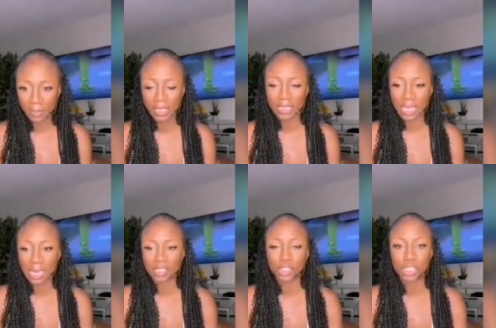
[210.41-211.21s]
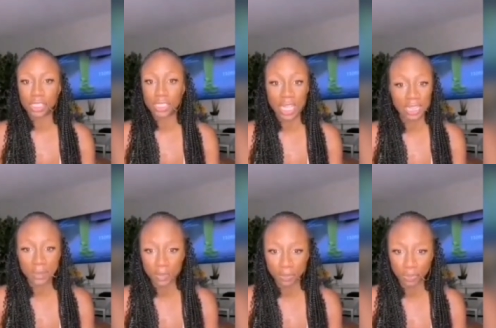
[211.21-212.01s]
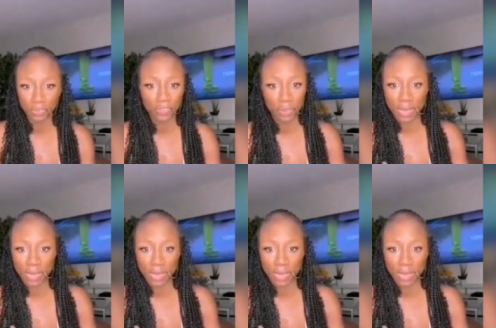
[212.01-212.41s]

They said I should send them the proof,